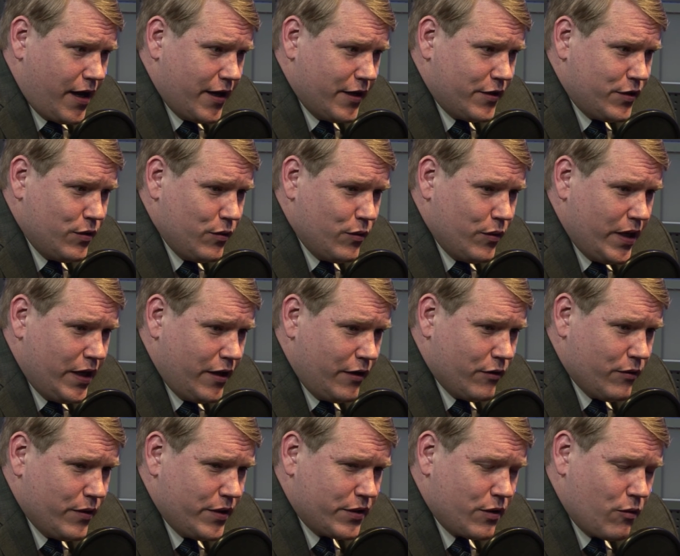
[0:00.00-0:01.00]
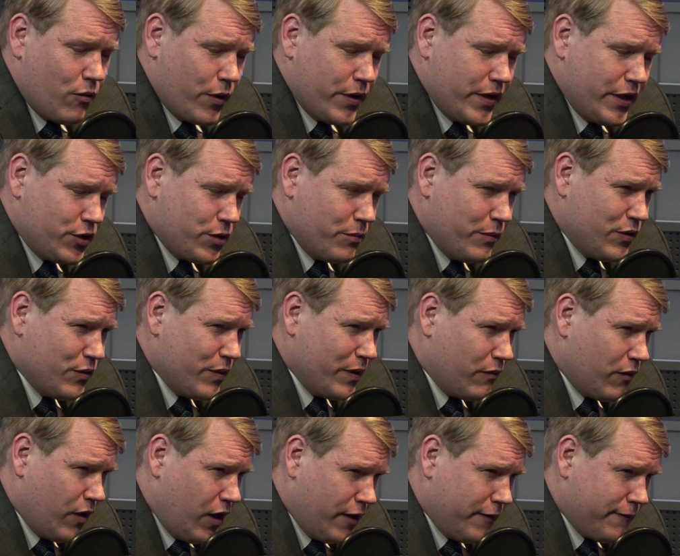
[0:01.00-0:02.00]
to increase coordination
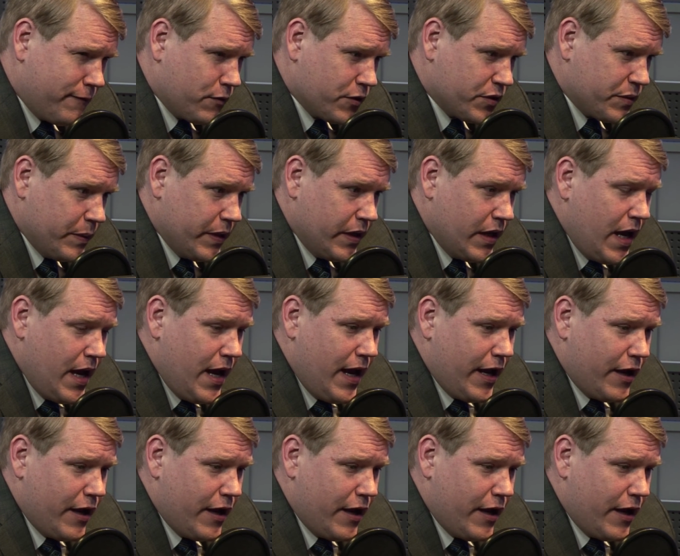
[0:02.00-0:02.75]
between law enforcement